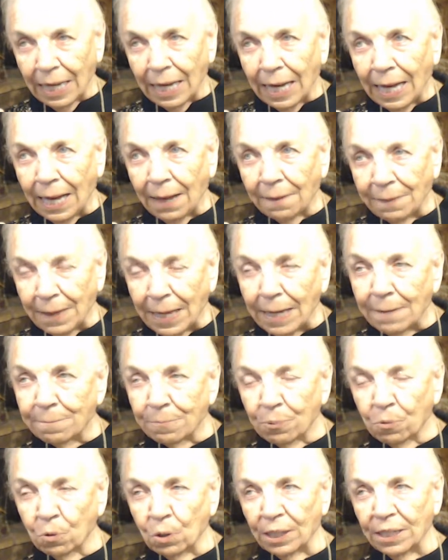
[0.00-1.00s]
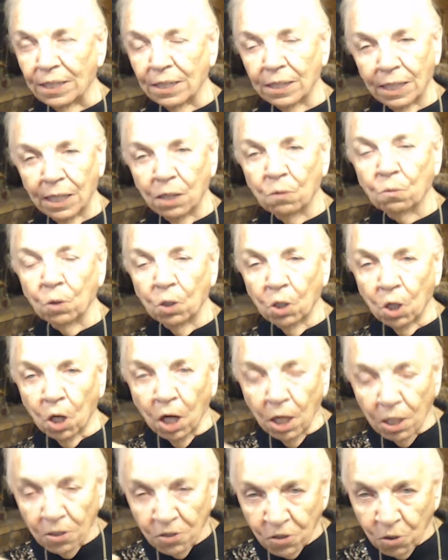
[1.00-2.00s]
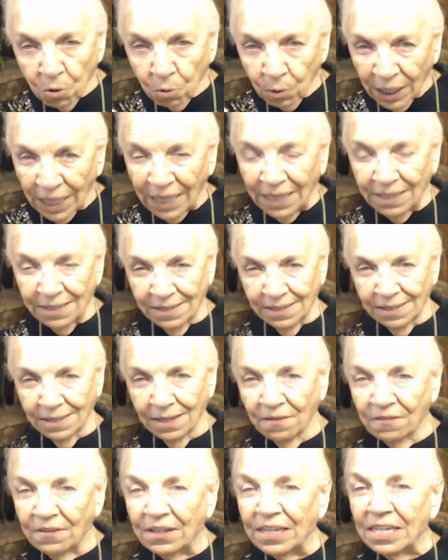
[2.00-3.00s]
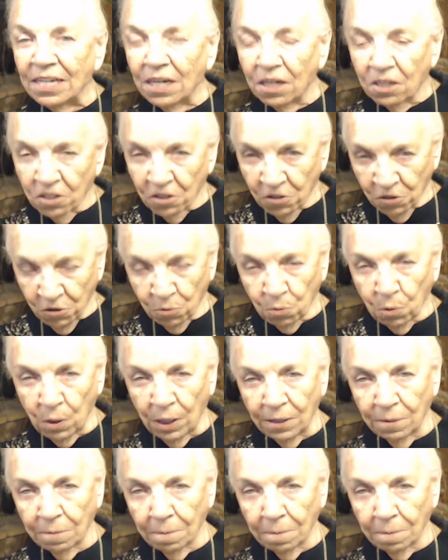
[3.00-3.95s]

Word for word: At that point, he will also get the youngest one